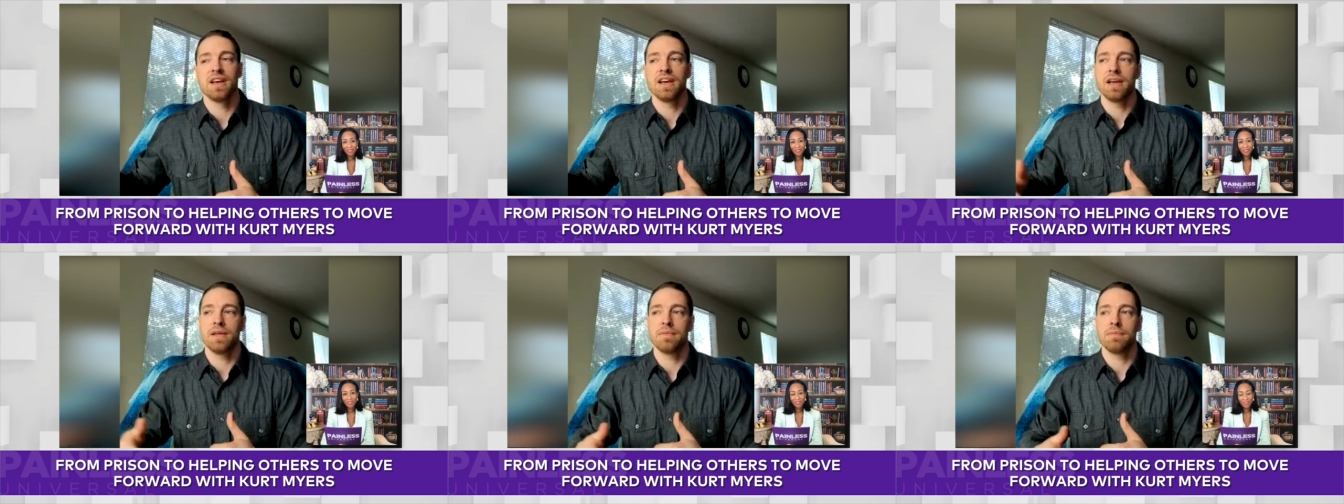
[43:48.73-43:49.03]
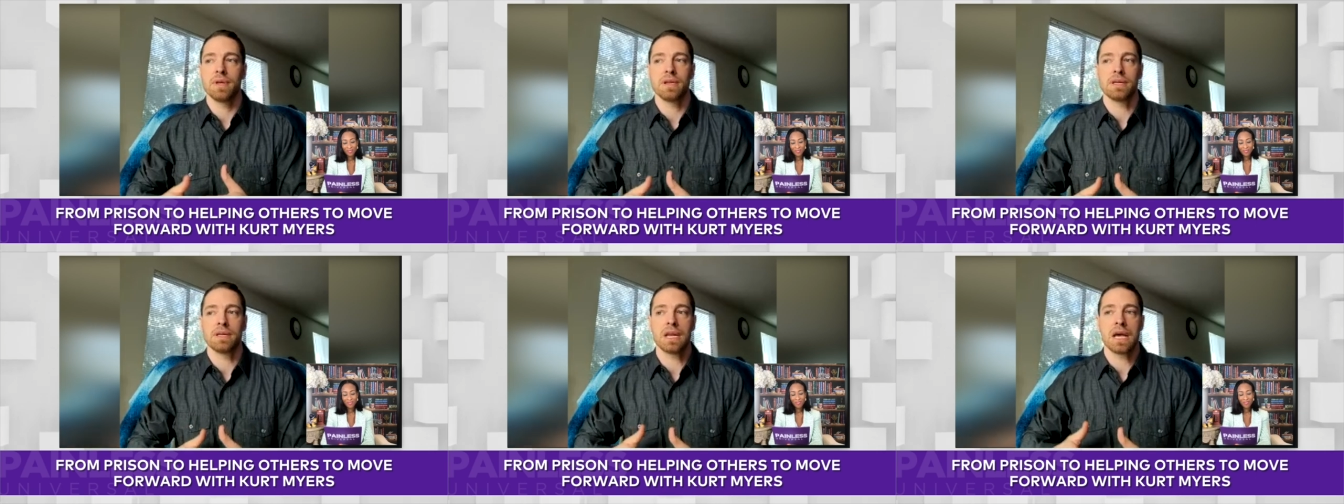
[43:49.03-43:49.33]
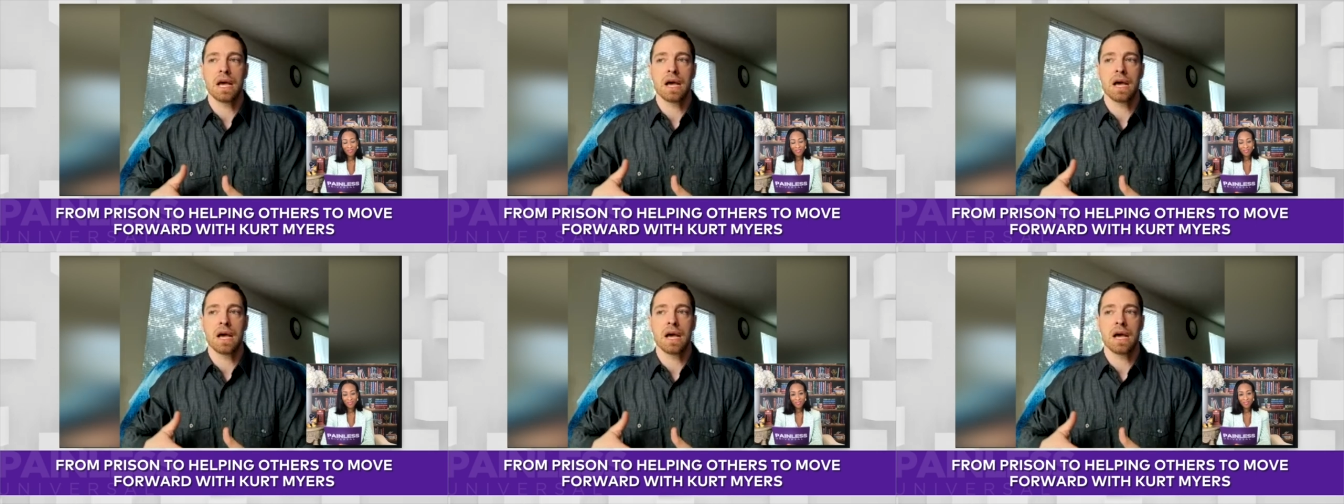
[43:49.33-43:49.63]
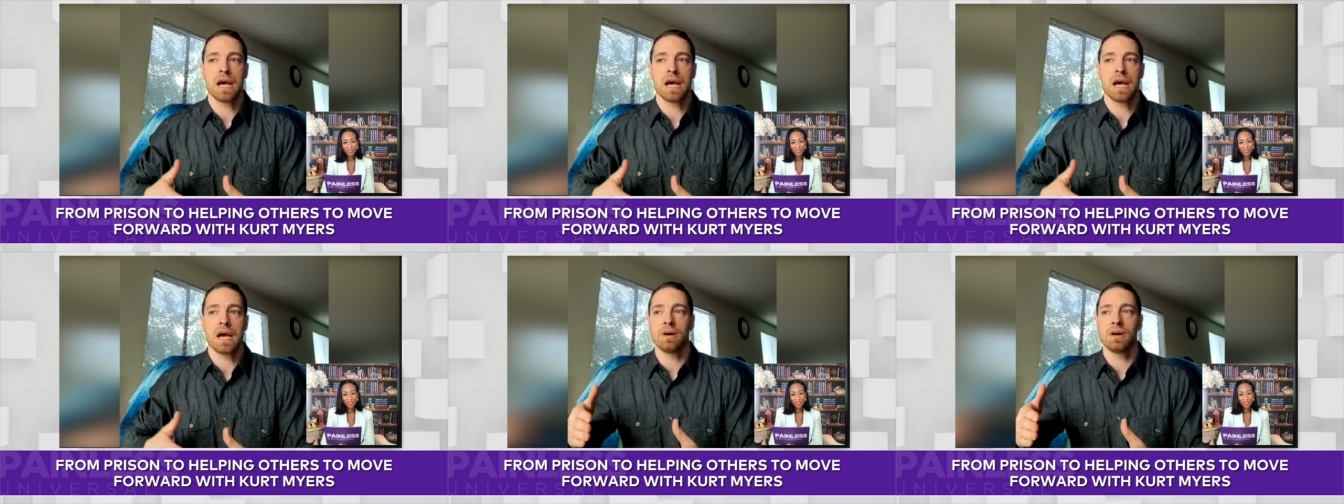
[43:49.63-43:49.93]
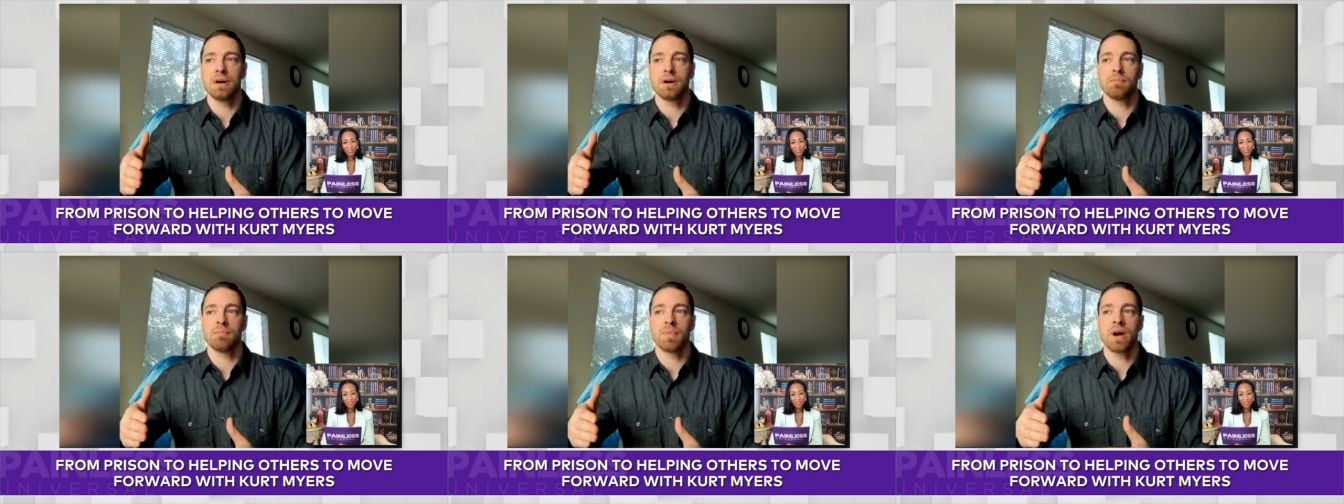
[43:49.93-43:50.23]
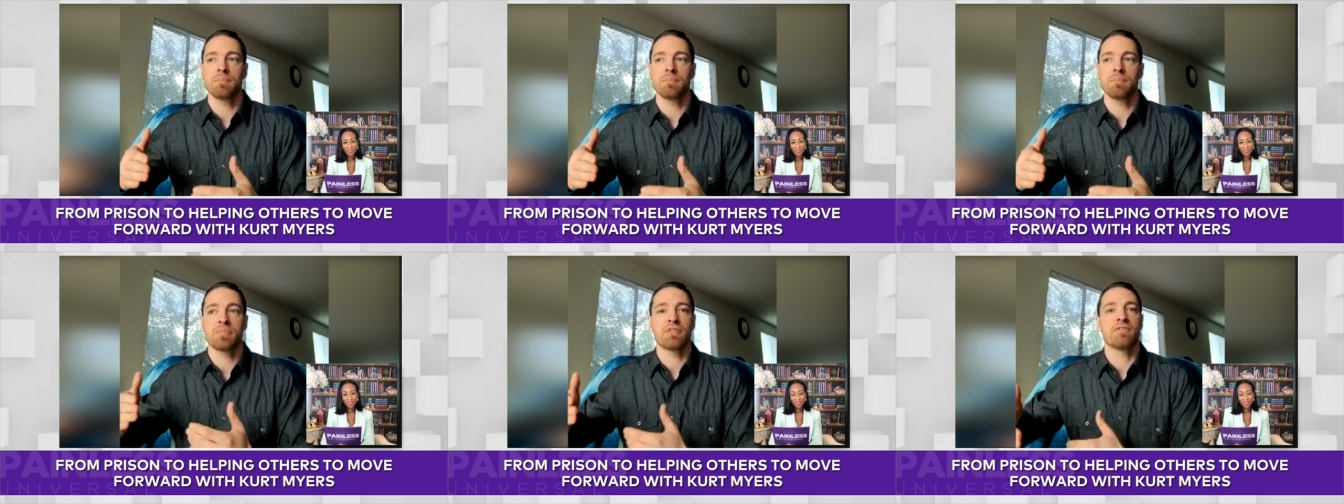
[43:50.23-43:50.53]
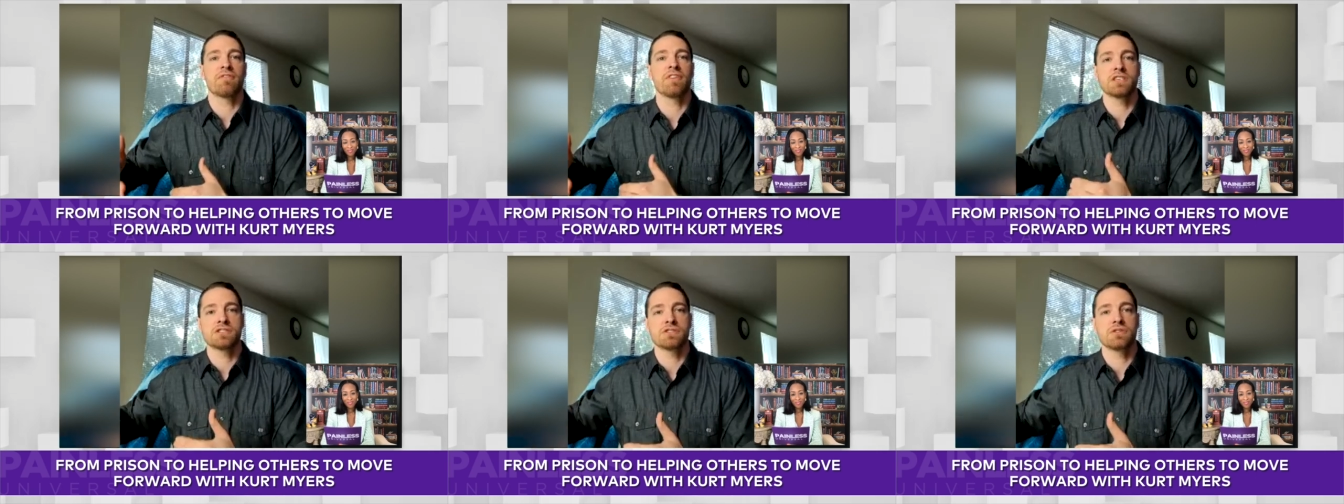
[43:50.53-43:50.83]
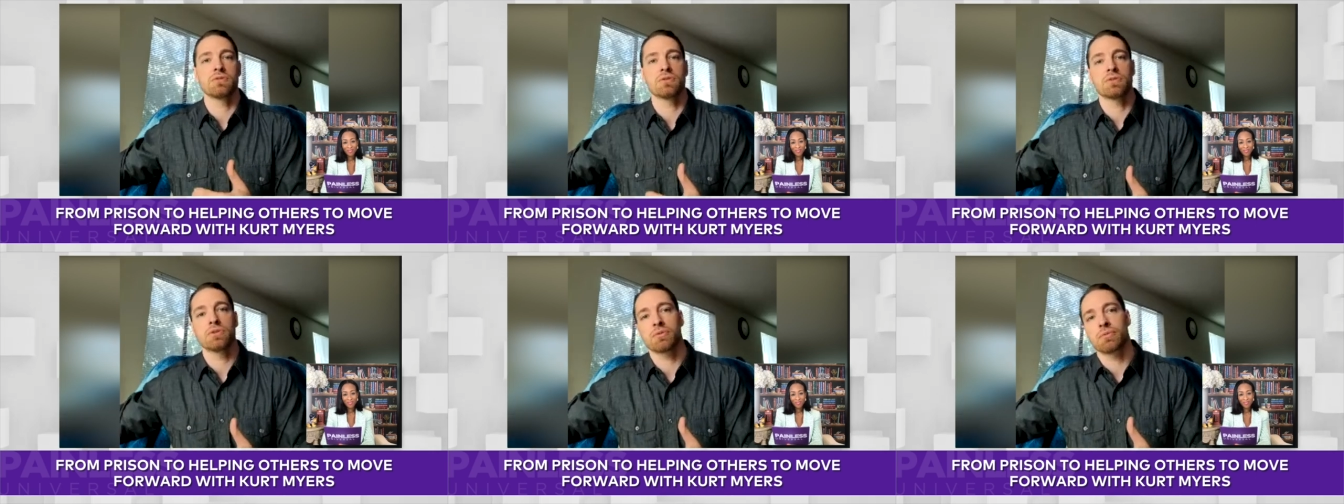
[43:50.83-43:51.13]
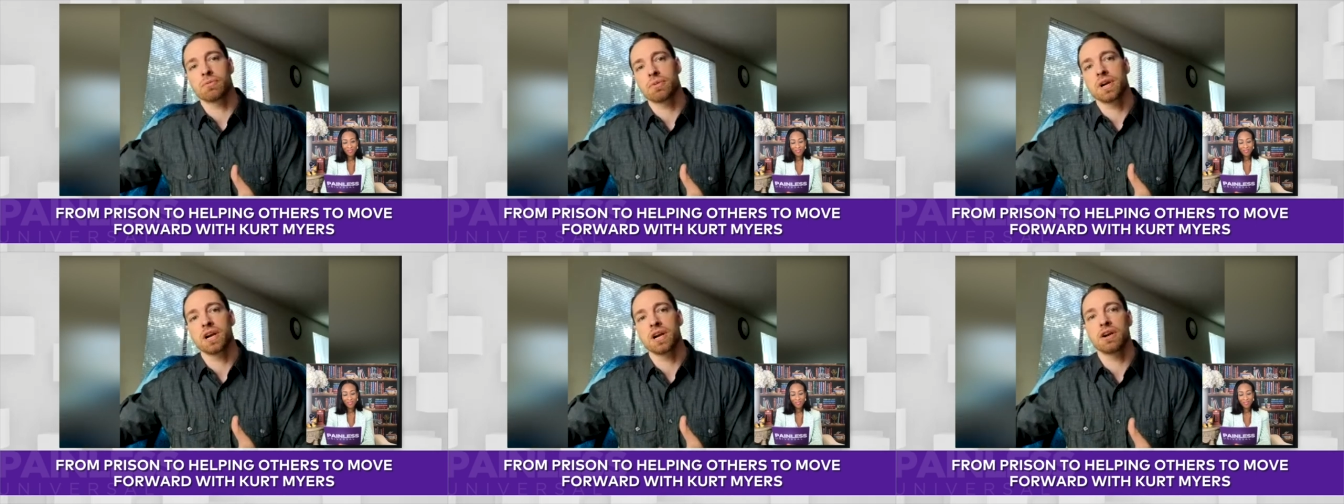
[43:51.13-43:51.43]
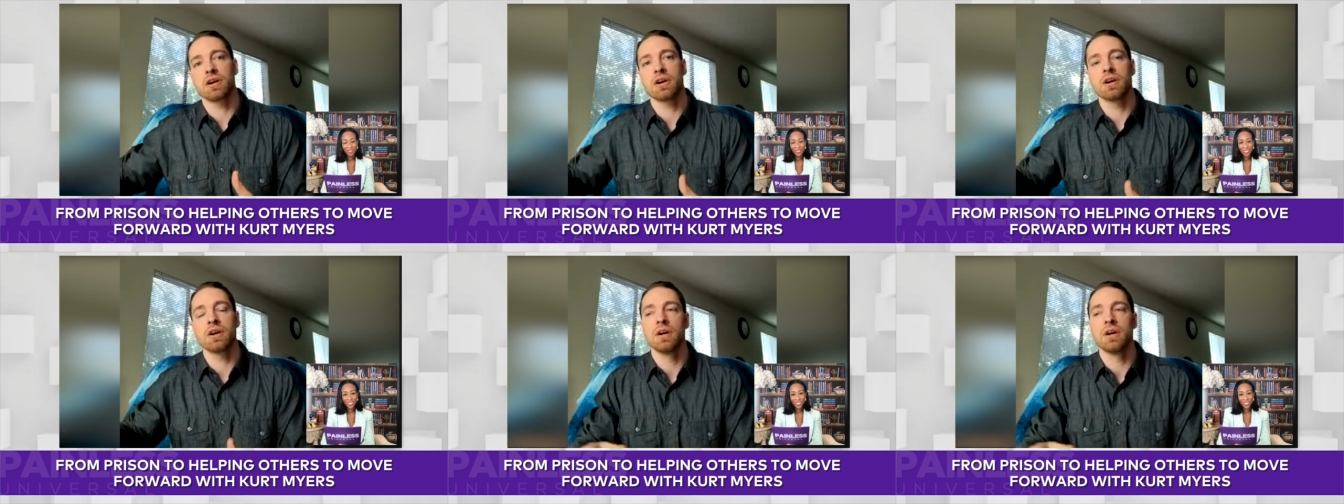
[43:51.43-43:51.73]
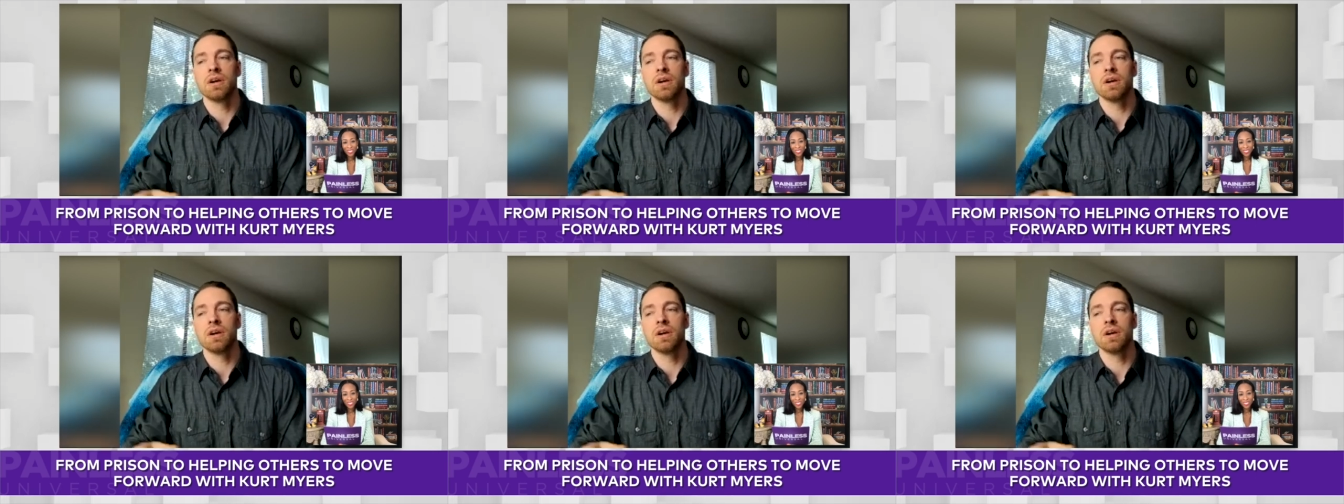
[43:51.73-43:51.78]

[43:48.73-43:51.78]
and then now uh, my professional career